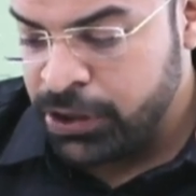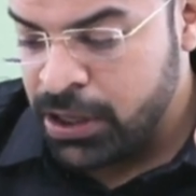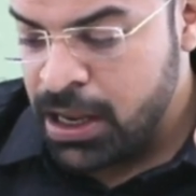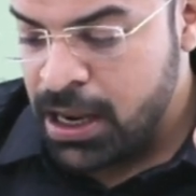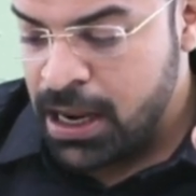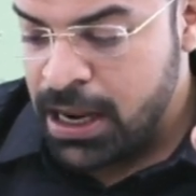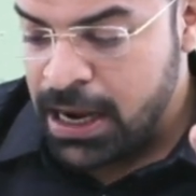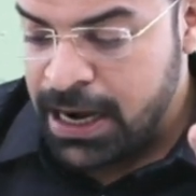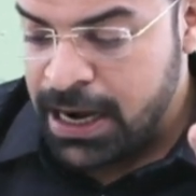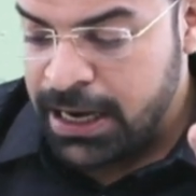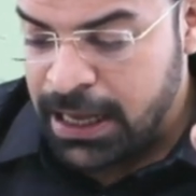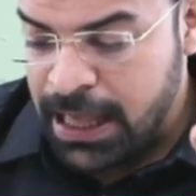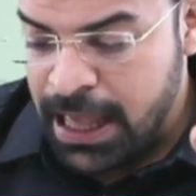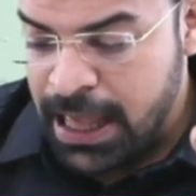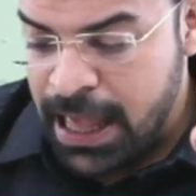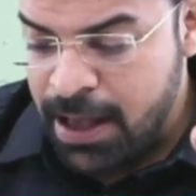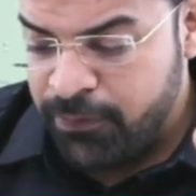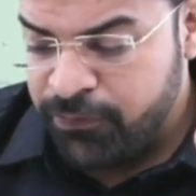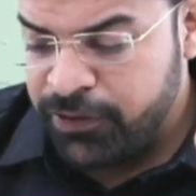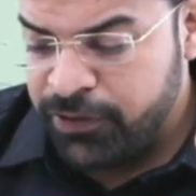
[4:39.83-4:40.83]
And
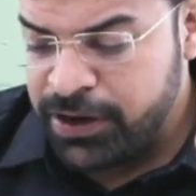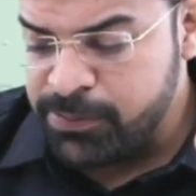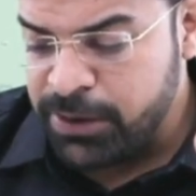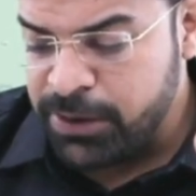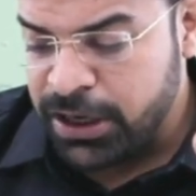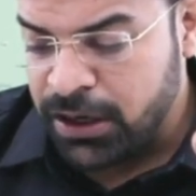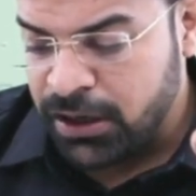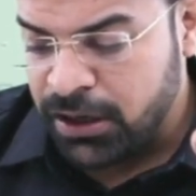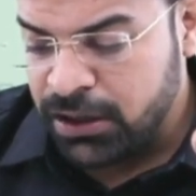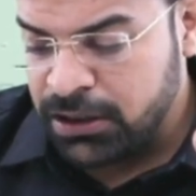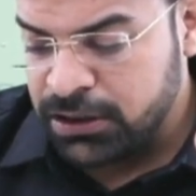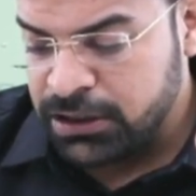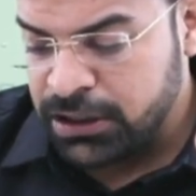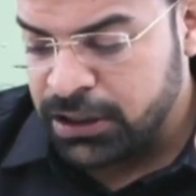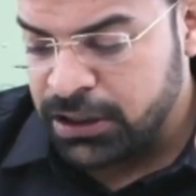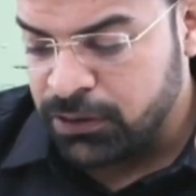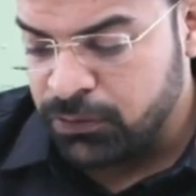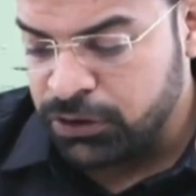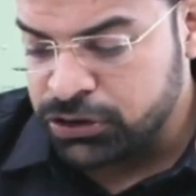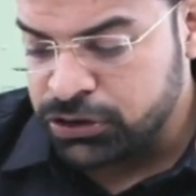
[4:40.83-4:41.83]
every minute
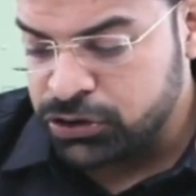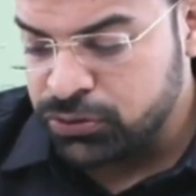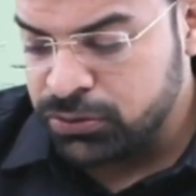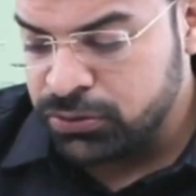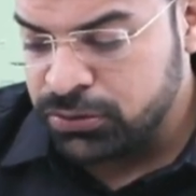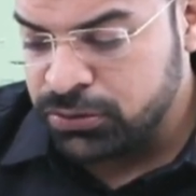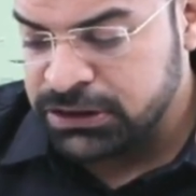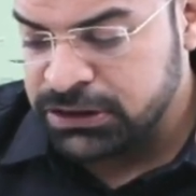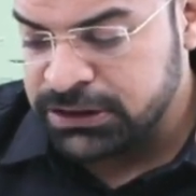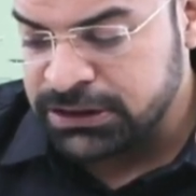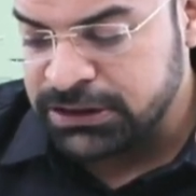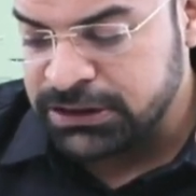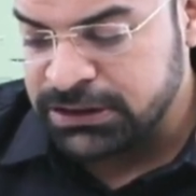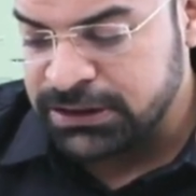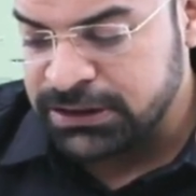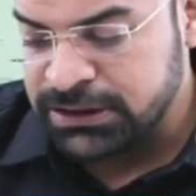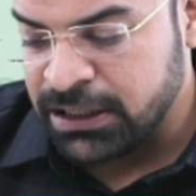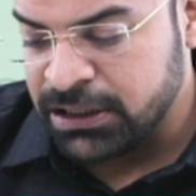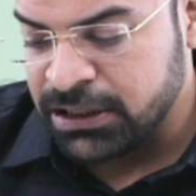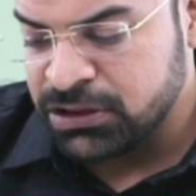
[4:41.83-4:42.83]
equals to 60
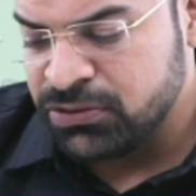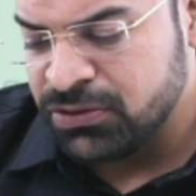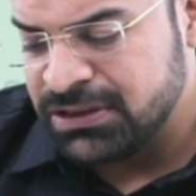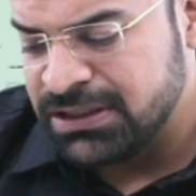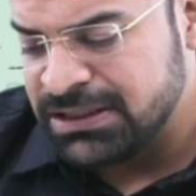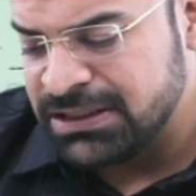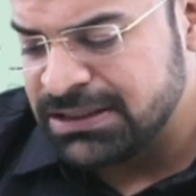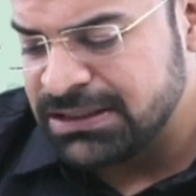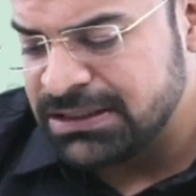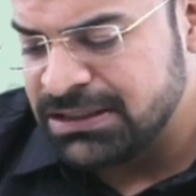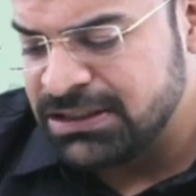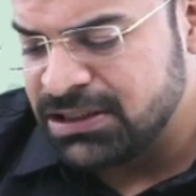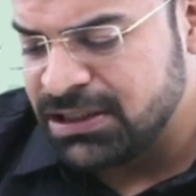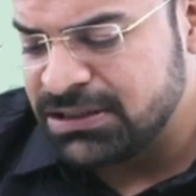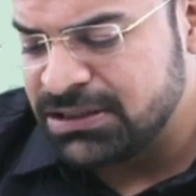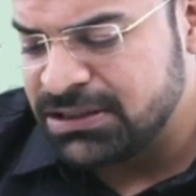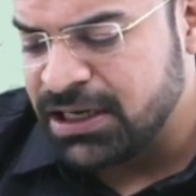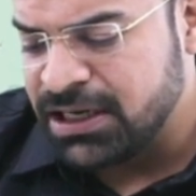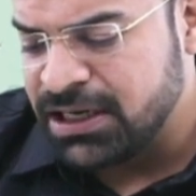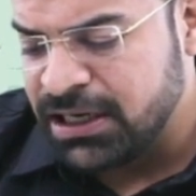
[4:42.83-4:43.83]
seconds. So this is just
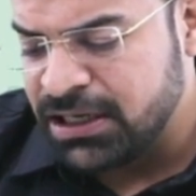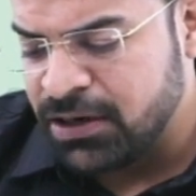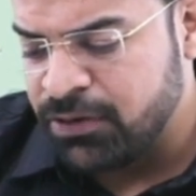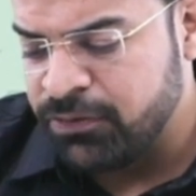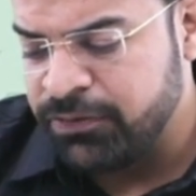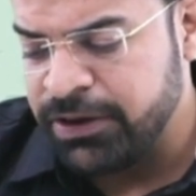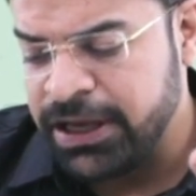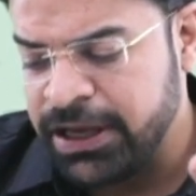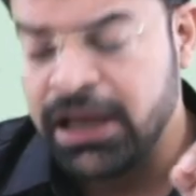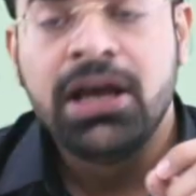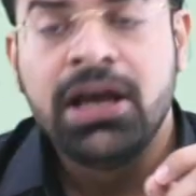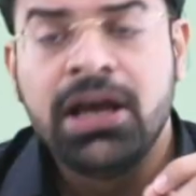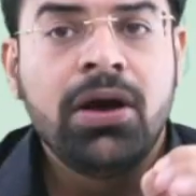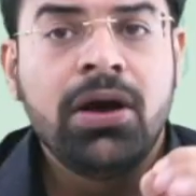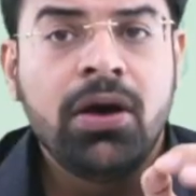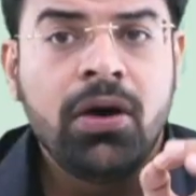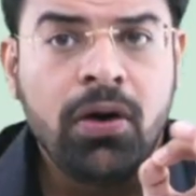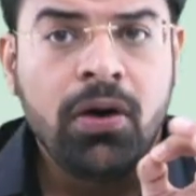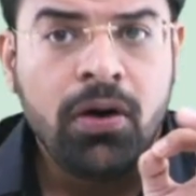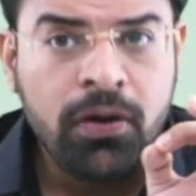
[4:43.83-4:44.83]
another way
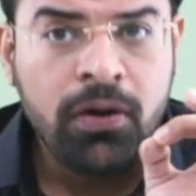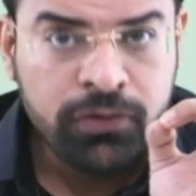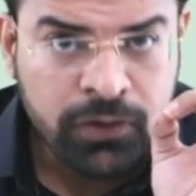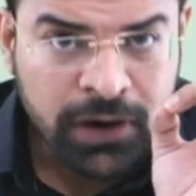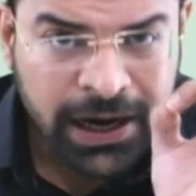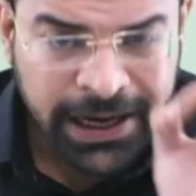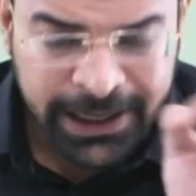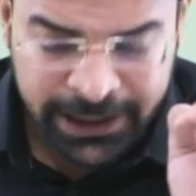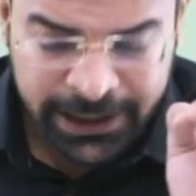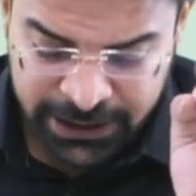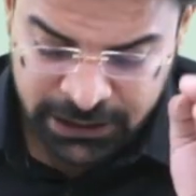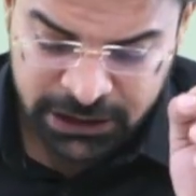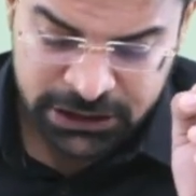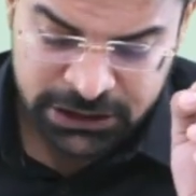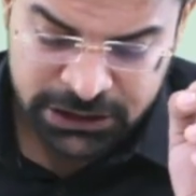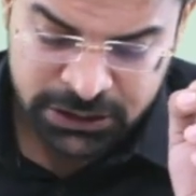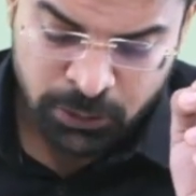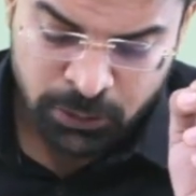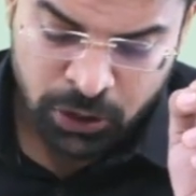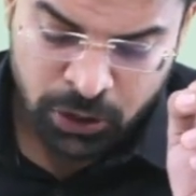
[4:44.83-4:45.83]
of writing
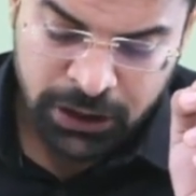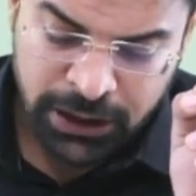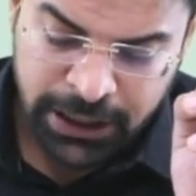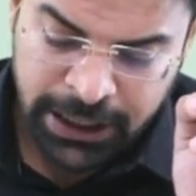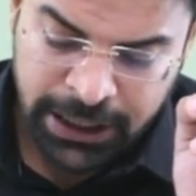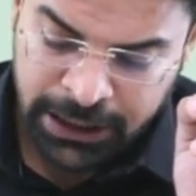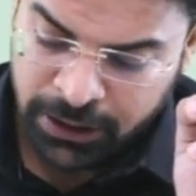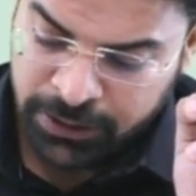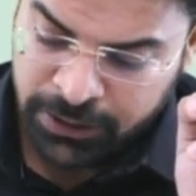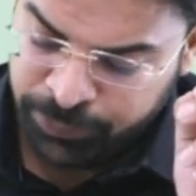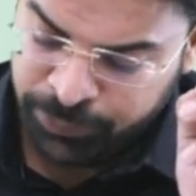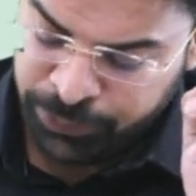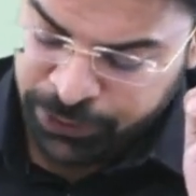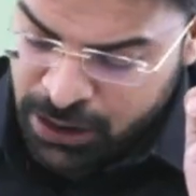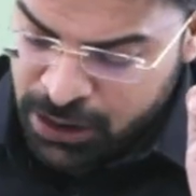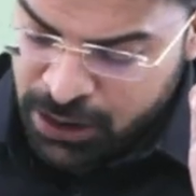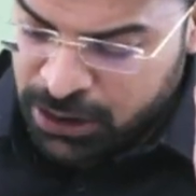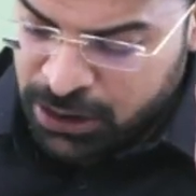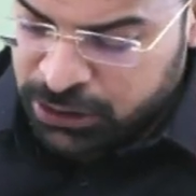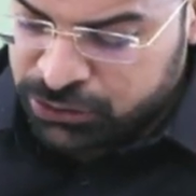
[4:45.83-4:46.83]
smaller angle.
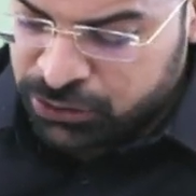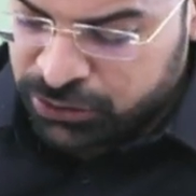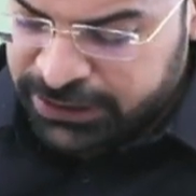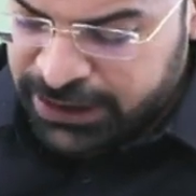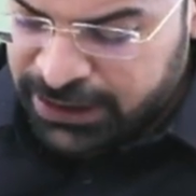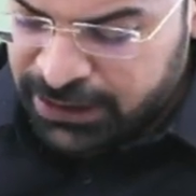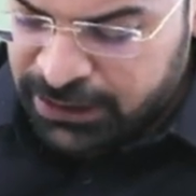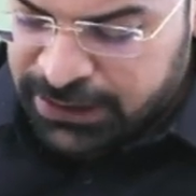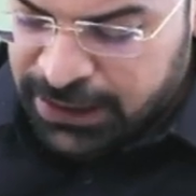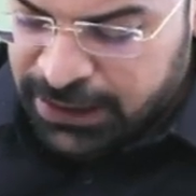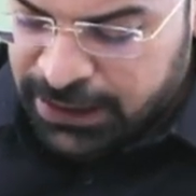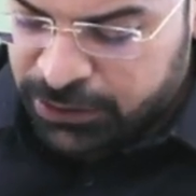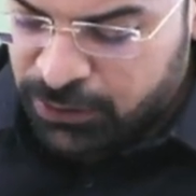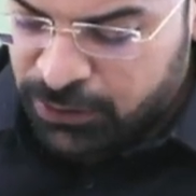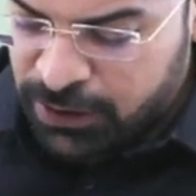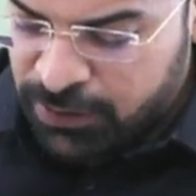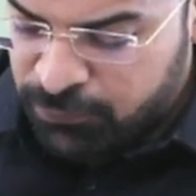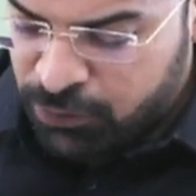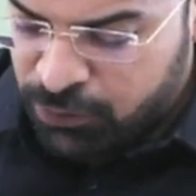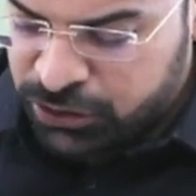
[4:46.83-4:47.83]
So think that you have
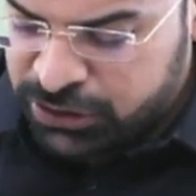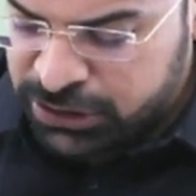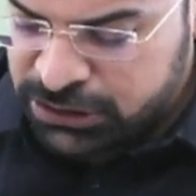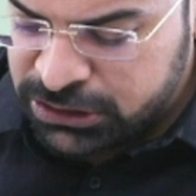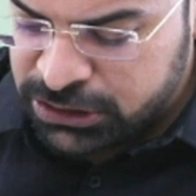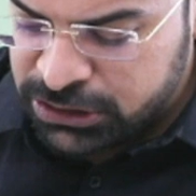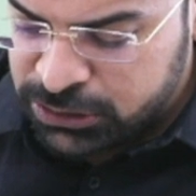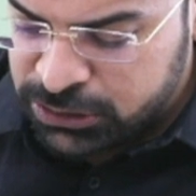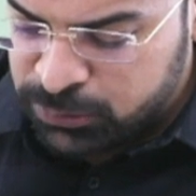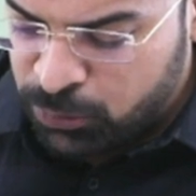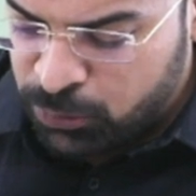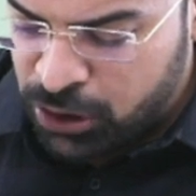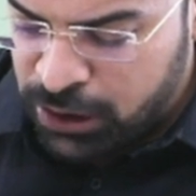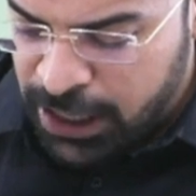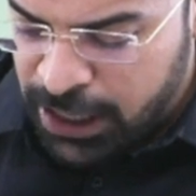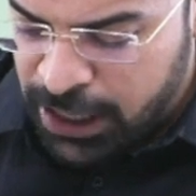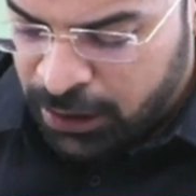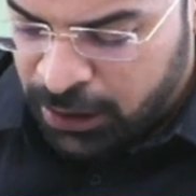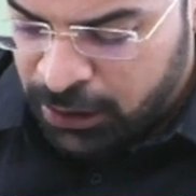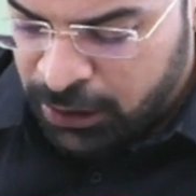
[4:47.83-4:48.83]
got this small
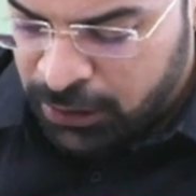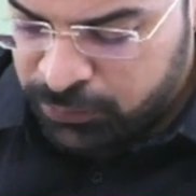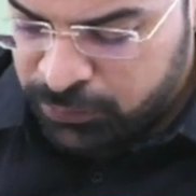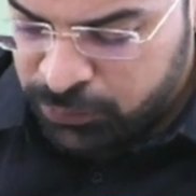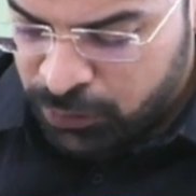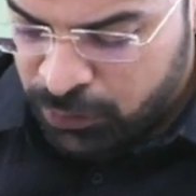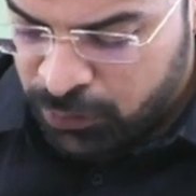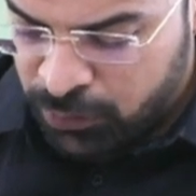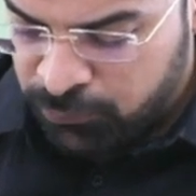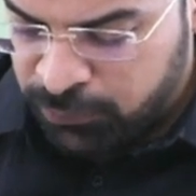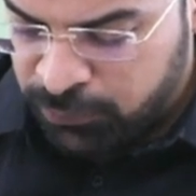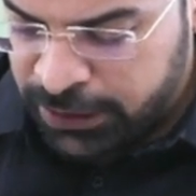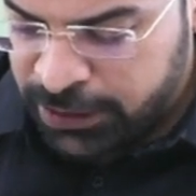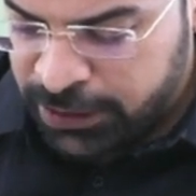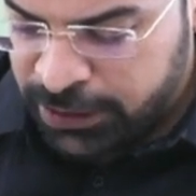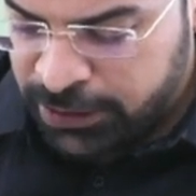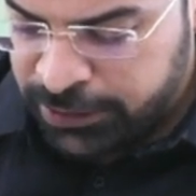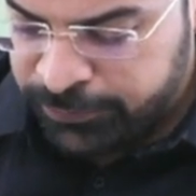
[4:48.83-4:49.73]
angle of 1 degree.